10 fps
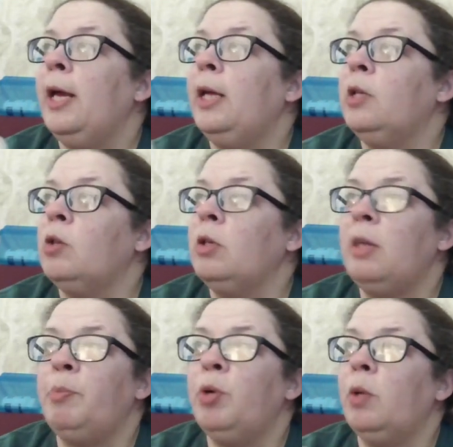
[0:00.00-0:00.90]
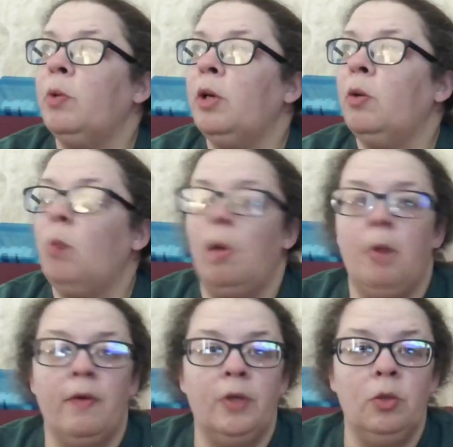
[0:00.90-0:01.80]
And there's always that point where you're in
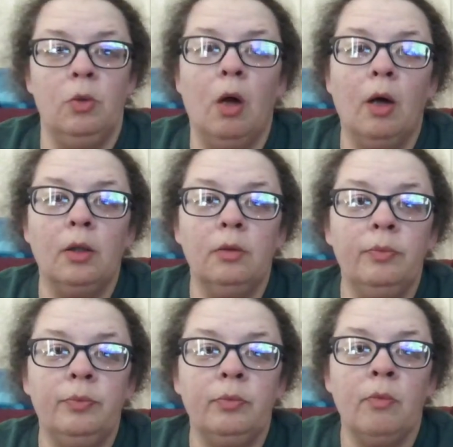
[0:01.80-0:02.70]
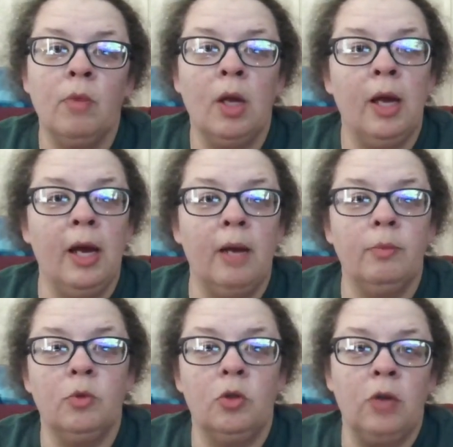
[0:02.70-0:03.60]
Walmart for too long. And
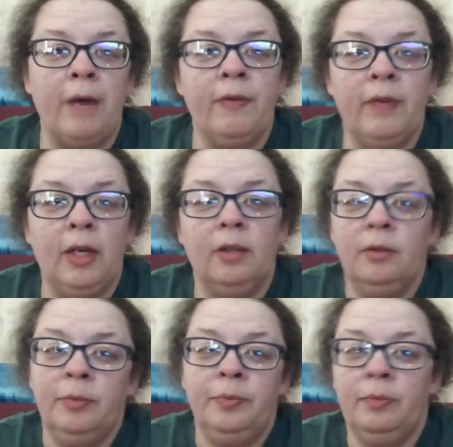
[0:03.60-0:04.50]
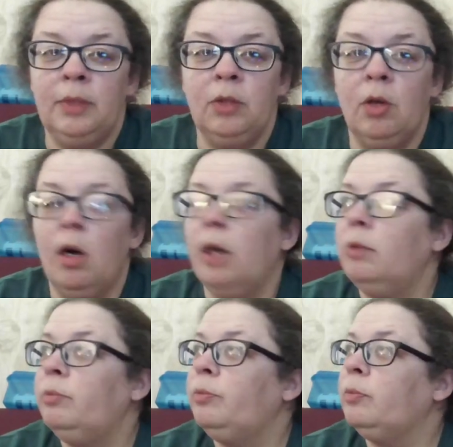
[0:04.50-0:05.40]
I'm driving around in my little
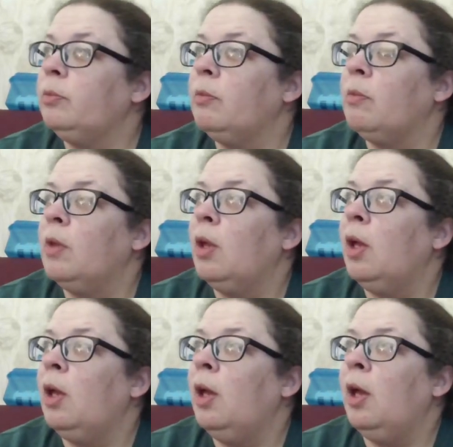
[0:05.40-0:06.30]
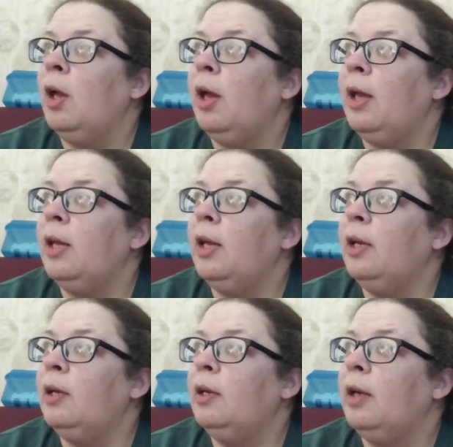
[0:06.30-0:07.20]
cart, and
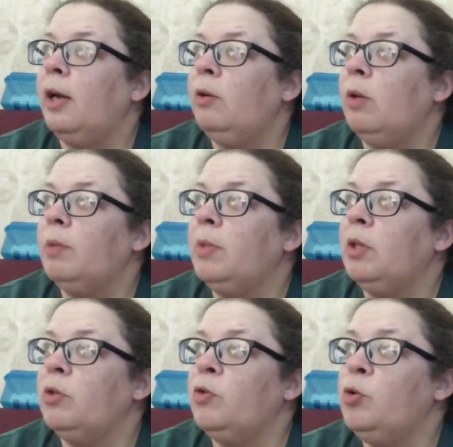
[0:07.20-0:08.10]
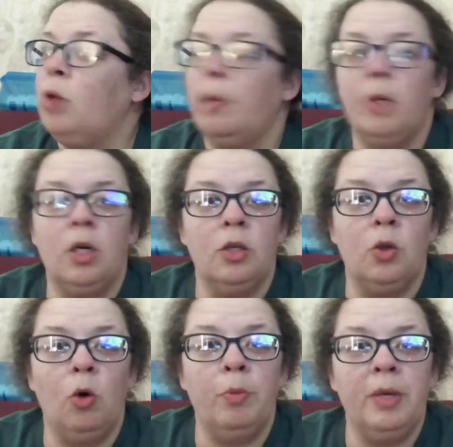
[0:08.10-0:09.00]
then I knew I'd been there for too long
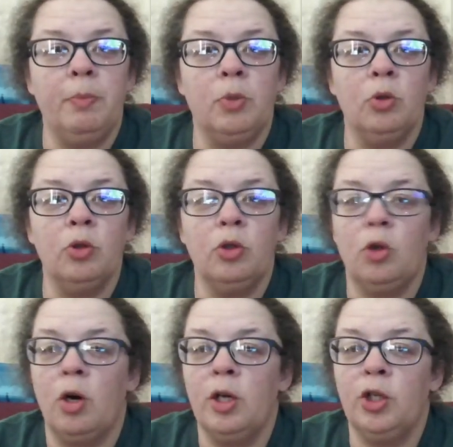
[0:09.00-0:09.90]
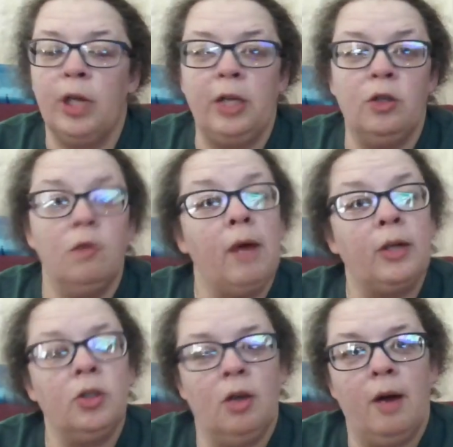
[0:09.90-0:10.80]
because old people started changing
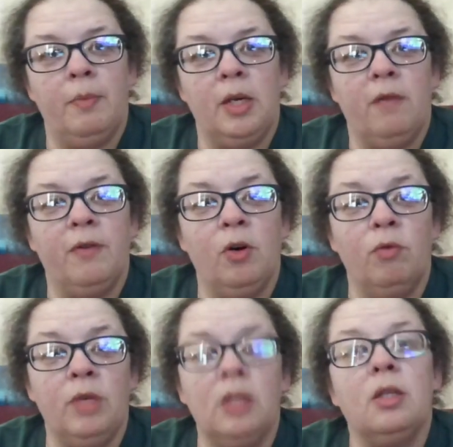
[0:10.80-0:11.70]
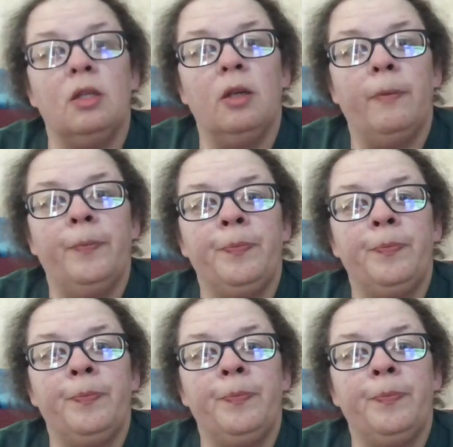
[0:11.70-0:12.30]
direction on me for no reason.